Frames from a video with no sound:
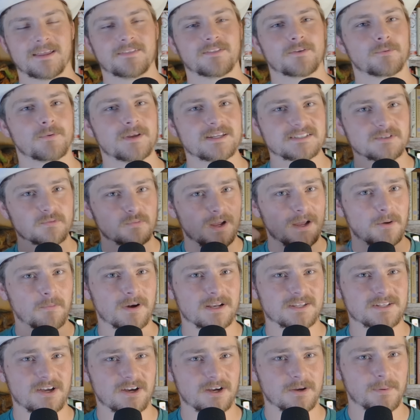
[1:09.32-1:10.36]
And the reason why I
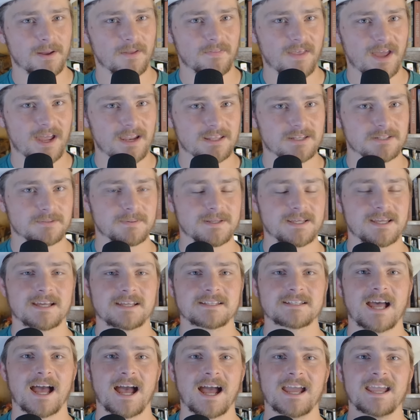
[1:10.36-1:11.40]
want to talk about that is
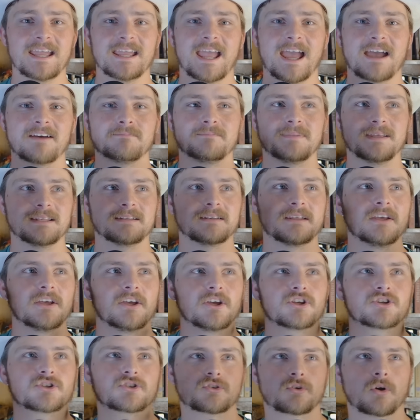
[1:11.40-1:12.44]
because I have been
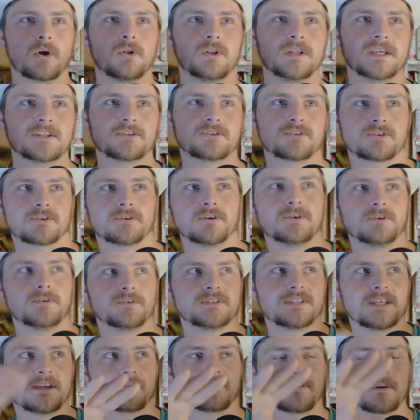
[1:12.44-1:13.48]
scrolling through
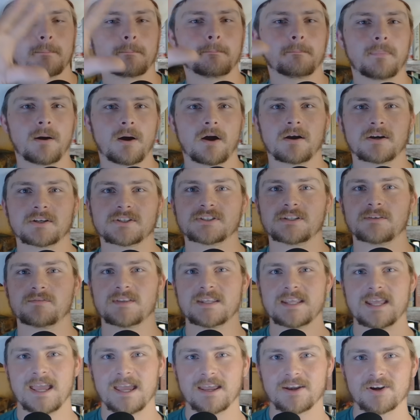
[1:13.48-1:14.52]
different parts of
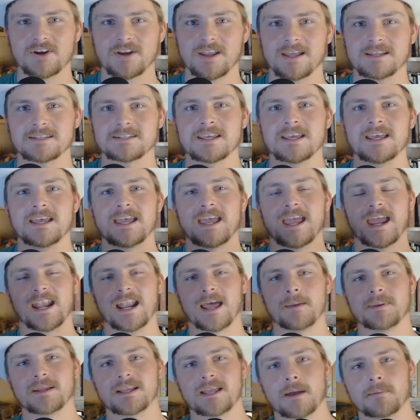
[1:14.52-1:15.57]
the internet, and
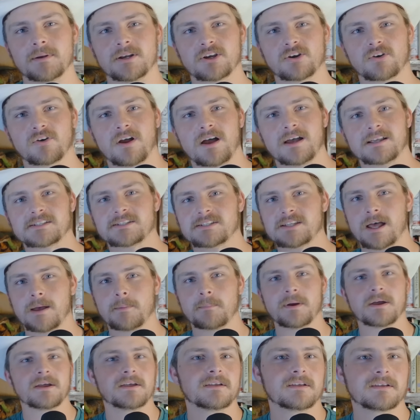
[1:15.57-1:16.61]
I've been coming across
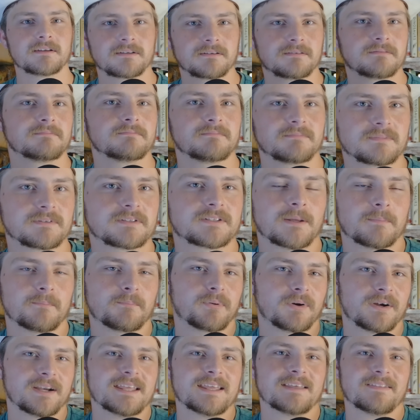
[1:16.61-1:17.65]
some
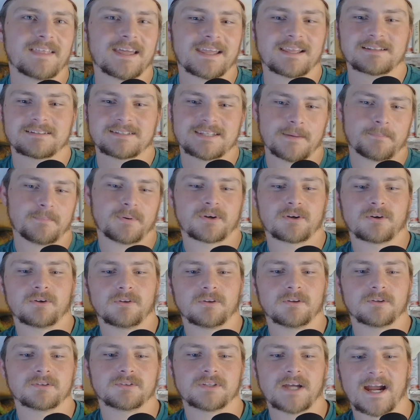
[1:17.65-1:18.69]
pretty like
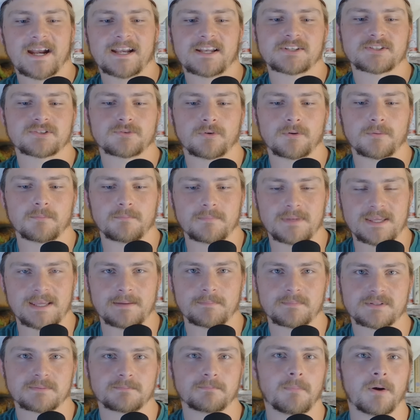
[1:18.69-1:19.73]
typical dinosaur
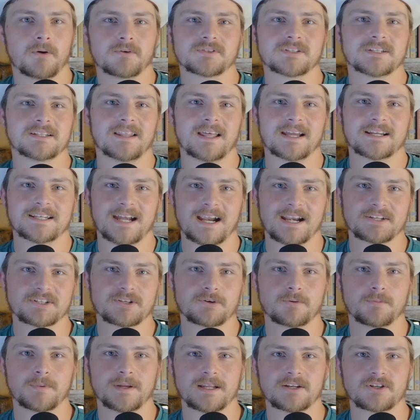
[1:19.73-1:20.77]
memes, mostly like
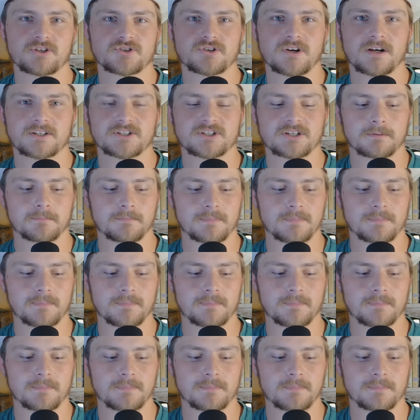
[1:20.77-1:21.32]
dinosaur reconstruction